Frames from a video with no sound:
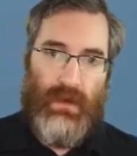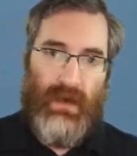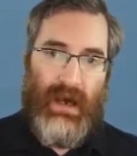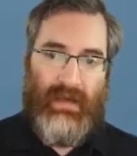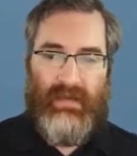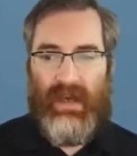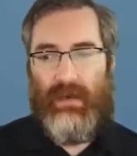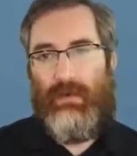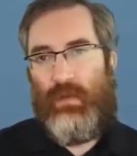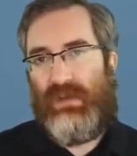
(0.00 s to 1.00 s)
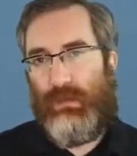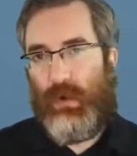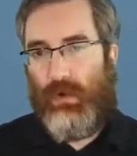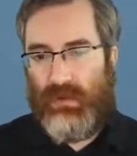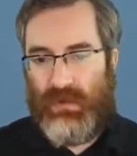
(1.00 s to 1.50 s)
And then with the
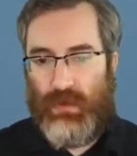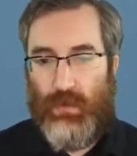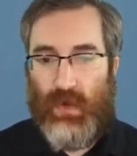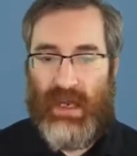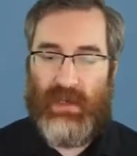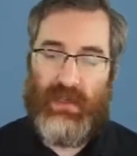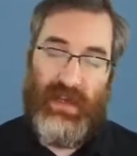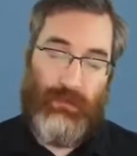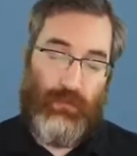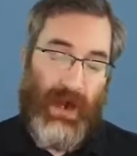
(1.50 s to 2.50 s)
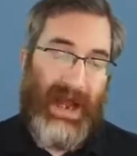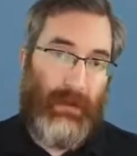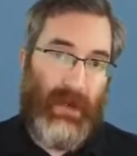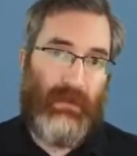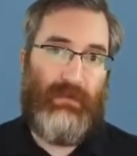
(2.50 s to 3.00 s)
Pearl 2, we actually have
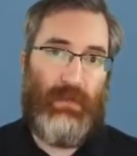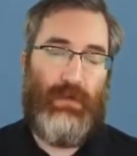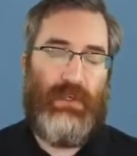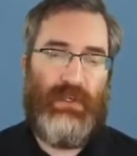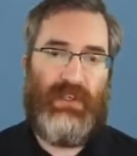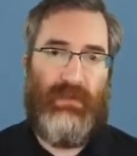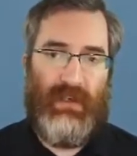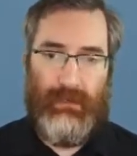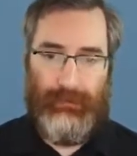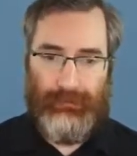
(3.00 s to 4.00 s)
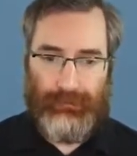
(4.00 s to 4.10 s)
rack mount versions of it,